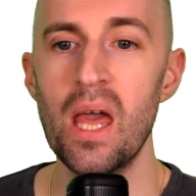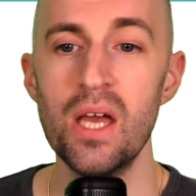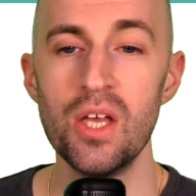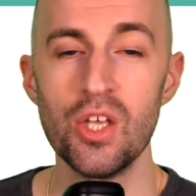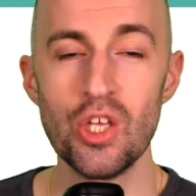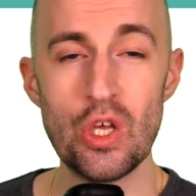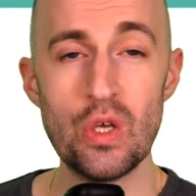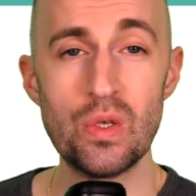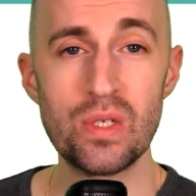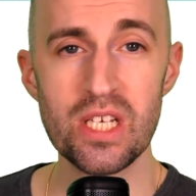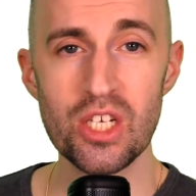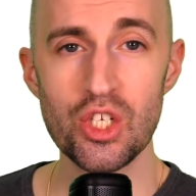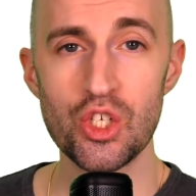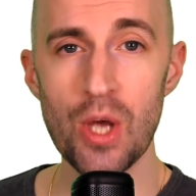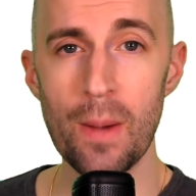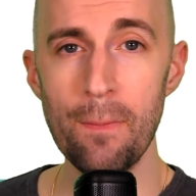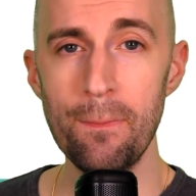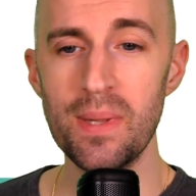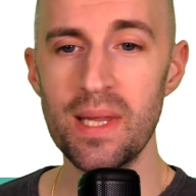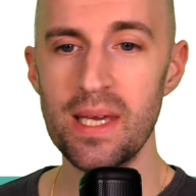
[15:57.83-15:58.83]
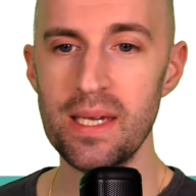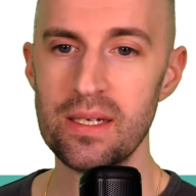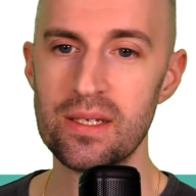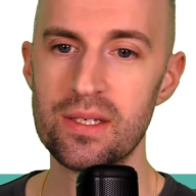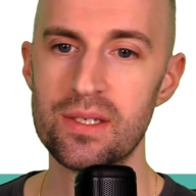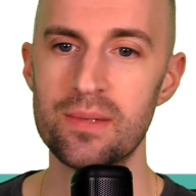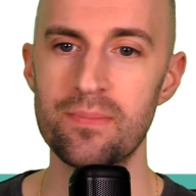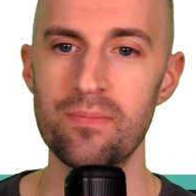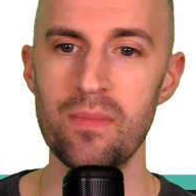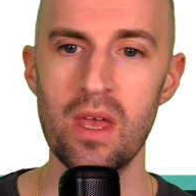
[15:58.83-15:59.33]
Using jump
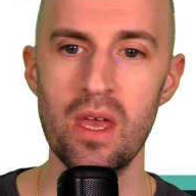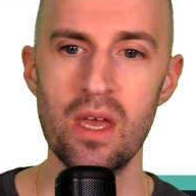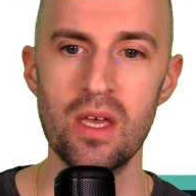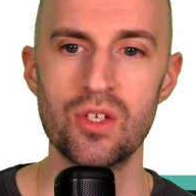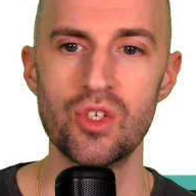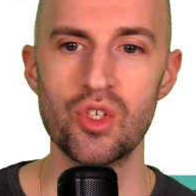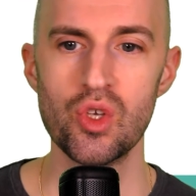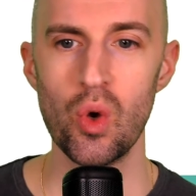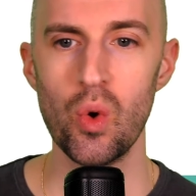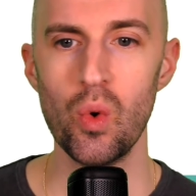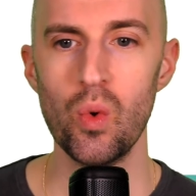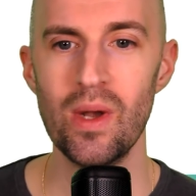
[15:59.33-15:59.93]
links. So